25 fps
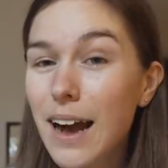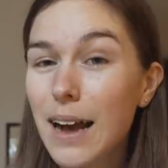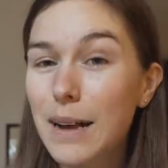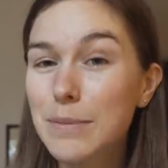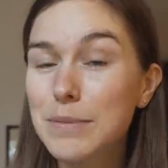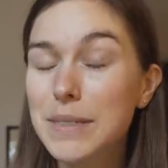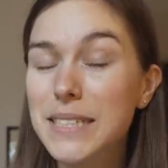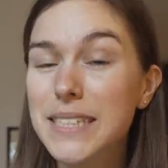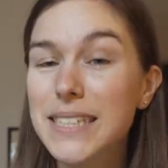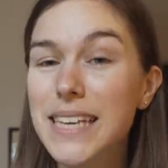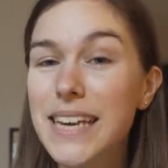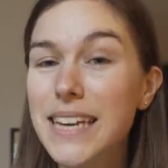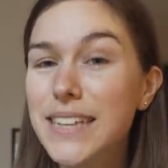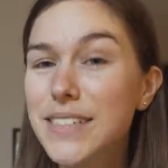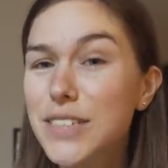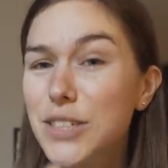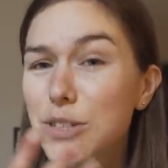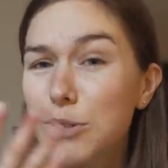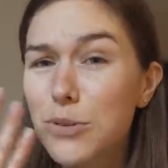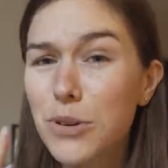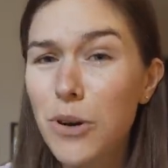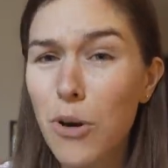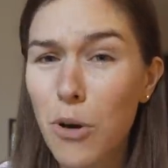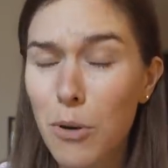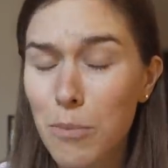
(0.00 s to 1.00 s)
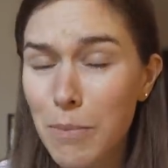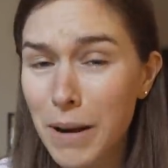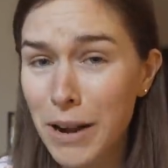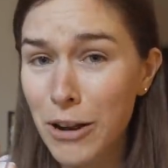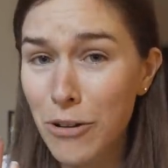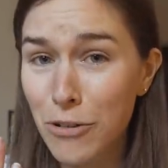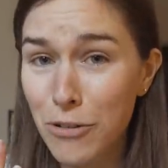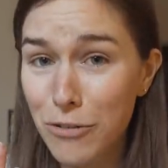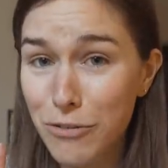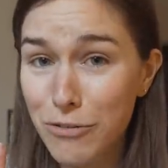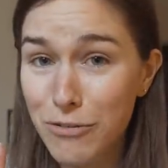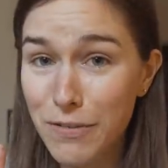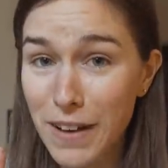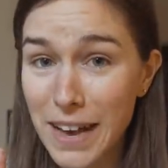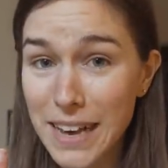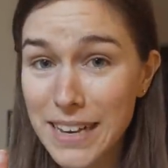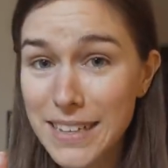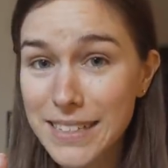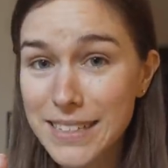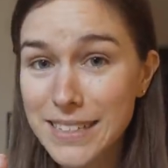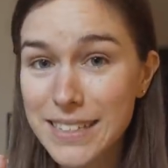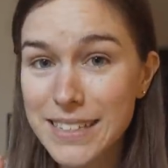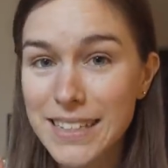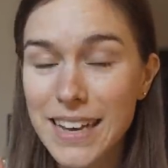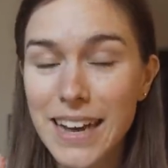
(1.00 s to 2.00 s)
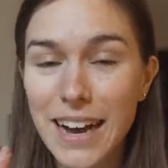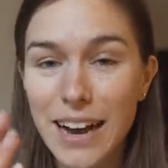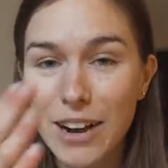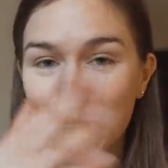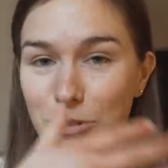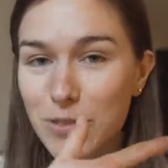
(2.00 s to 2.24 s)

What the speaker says: I'm just scared to do it on my own face.